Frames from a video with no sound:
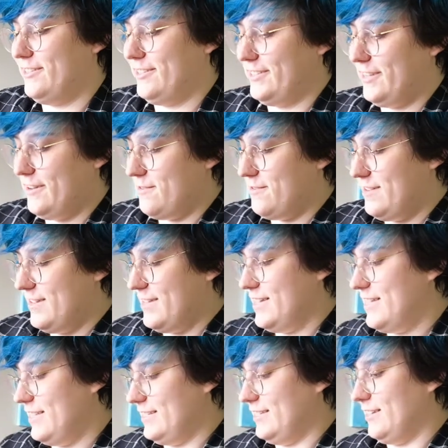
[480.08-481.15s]
so
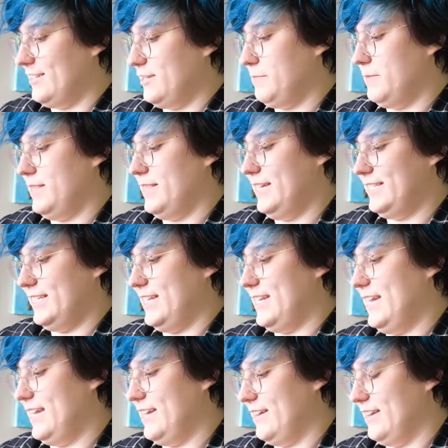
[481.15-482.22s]
let's also put these in
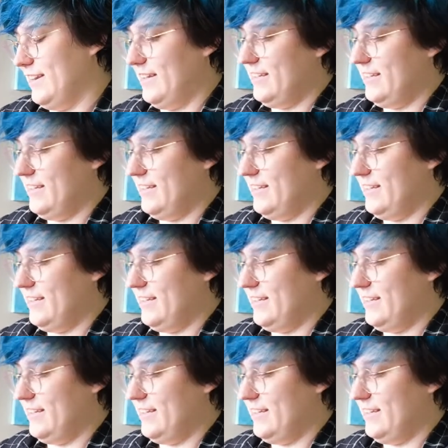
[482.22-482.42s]
here.